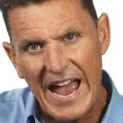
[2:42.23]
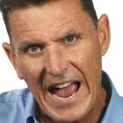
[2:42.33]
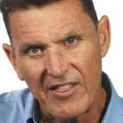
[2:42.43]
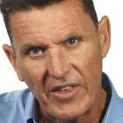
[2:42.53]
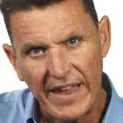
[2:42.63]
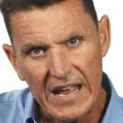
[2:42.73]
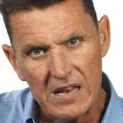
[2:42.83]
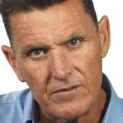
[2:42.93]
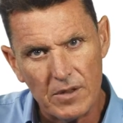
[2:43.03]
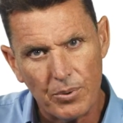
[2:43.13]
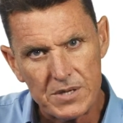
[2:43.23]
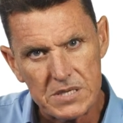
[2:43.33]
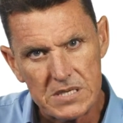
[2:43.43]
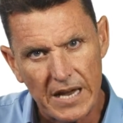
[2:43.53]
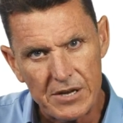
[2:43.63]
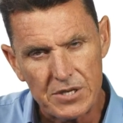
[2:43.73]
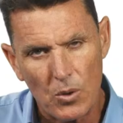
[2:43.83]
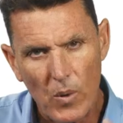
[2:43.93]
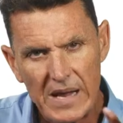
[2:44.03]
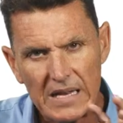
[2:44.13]
at the end of the presentation,
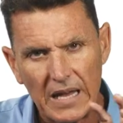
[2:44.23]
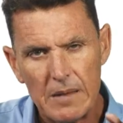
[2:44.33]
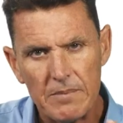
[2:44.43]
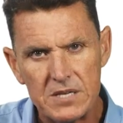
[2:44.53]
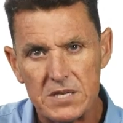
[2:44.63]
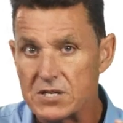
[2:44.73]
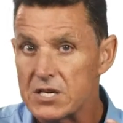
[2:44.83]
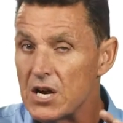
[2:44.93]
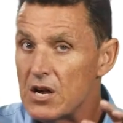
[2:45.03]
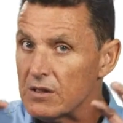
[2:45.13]
the one key message